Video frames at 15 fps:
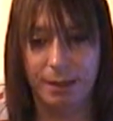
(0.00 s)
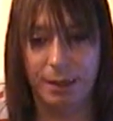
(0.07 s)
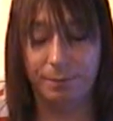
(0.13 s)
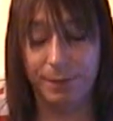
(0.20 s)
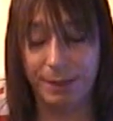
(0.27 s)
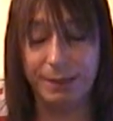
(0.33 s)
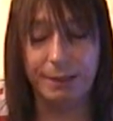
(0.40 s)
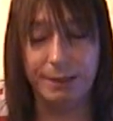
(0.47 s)
a
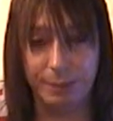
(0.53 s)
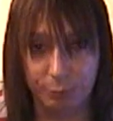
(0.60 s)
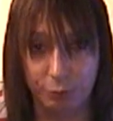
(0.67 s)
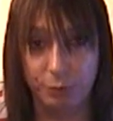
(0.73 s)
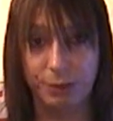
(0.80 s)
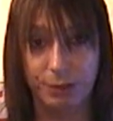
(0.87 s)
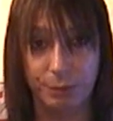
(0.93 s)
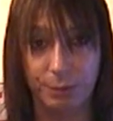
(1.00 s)
very
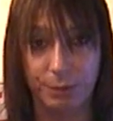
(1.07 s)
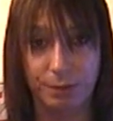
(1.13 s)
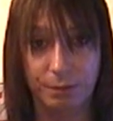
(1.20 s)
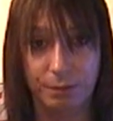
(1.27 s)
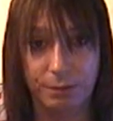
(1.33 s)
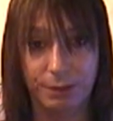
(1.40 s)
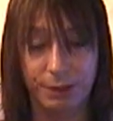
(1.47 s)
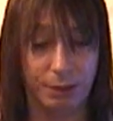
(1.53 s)
deep-rooted one,
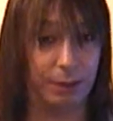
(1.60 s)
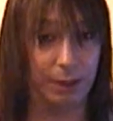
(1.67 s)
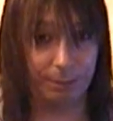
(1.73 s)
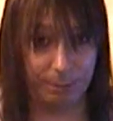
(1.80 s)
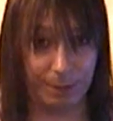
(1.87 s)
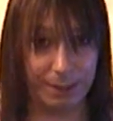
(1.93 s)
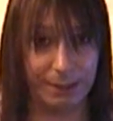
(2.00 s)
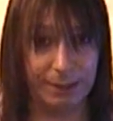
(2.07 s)
certainly
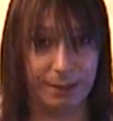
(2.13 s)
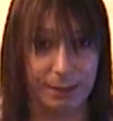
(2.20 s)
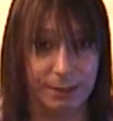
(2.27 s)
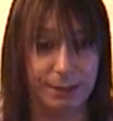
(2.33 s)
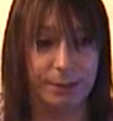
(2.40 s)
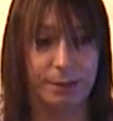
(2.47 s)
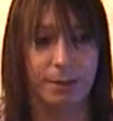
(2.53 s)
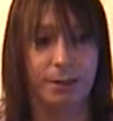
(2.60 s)
in my case.